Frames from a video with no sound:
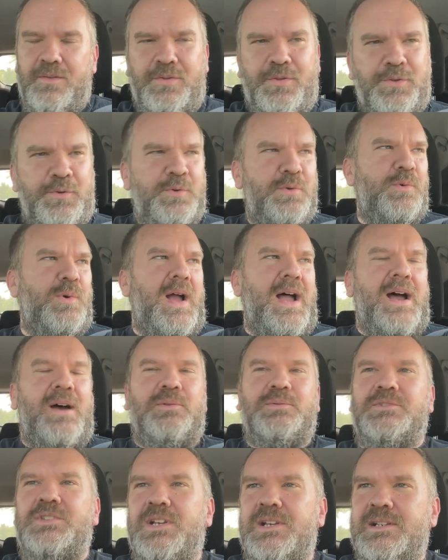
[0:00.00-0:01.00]

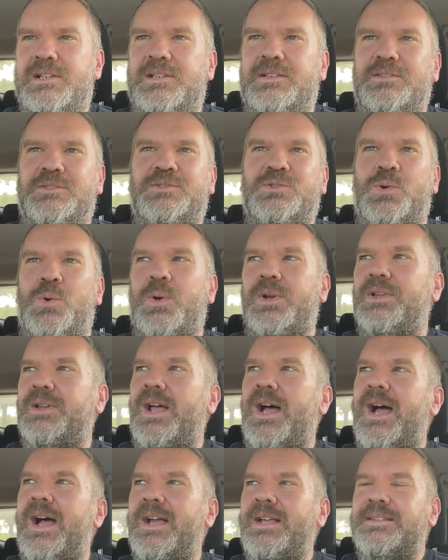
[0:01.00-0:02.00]
throughout toy
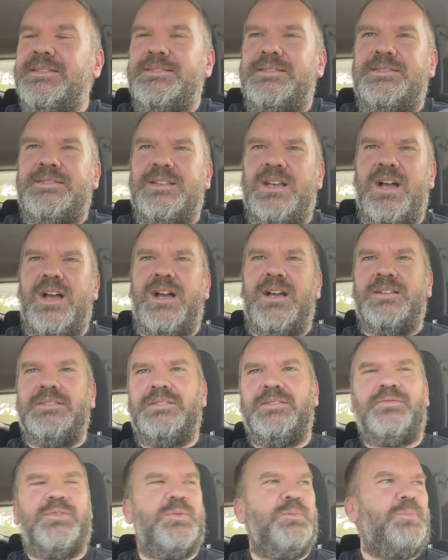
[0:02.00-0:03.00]
lines, uh,
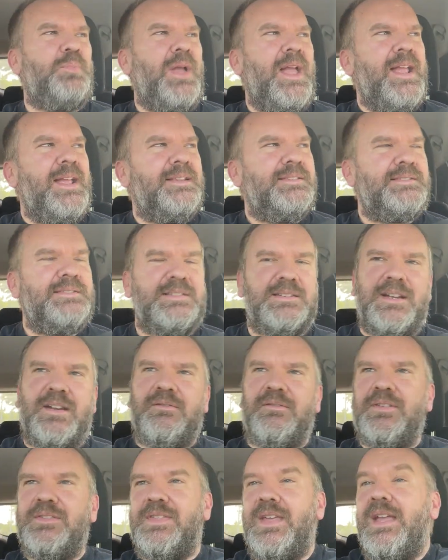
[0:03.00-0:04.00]
different paints and
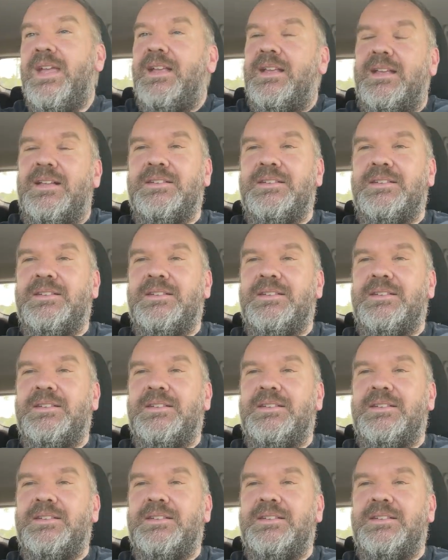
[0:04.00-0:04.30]
everything.